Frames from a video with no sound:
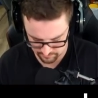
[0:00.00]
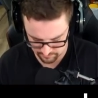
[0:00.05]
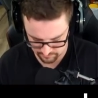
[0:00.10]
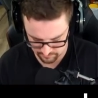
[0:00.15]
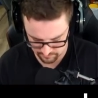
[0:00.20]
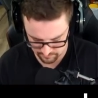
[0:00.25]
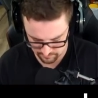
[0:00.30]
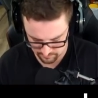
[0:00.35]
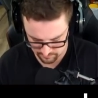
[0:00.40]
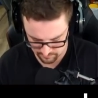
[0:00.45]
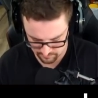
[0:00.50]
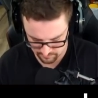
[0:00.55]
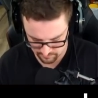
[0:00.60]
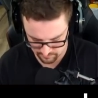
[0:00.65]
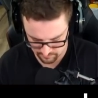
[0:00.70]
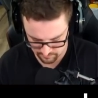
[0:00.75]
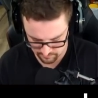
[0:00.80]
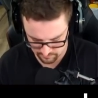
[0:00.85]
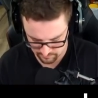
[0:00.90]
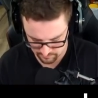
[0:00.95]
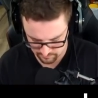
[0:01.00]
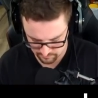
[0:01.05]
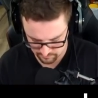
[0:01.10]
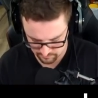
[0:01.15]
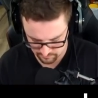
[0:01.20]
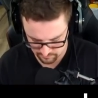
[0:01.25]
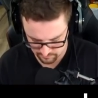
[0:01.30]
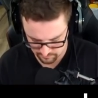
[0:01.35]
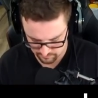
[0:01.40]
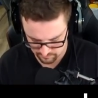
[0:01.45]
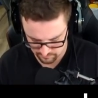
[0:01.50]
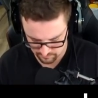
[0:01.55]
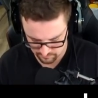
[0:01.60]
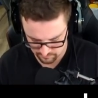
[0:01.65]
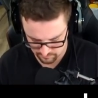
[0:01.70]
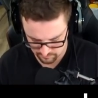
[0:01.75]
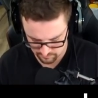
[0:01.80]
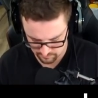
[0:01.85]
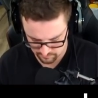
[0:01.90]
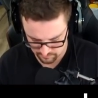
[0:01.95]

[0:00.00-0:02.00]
Nothing is said.